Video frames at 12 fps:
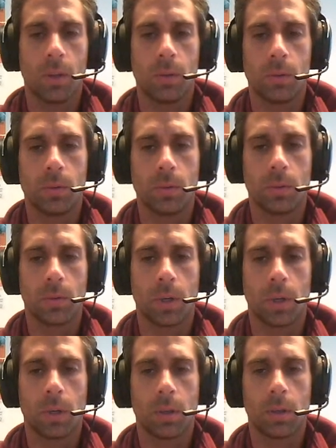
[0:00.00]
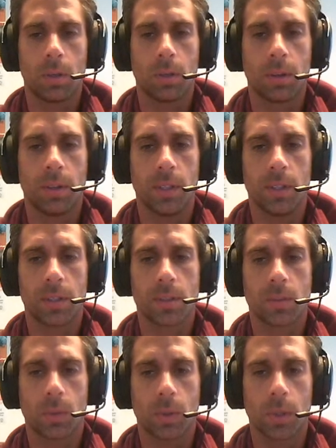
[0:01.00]
Do all this
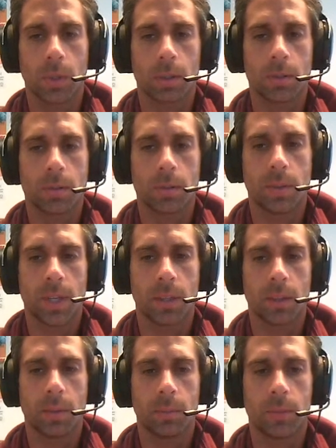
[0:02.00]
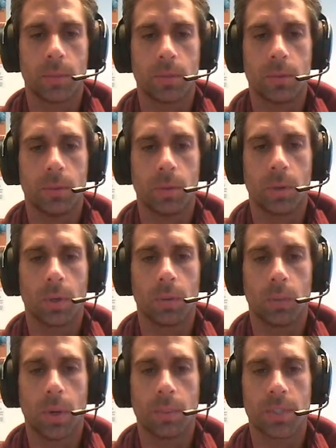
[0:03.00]
work to get them to your
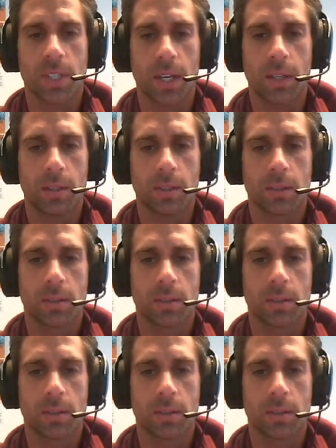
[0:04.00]
website.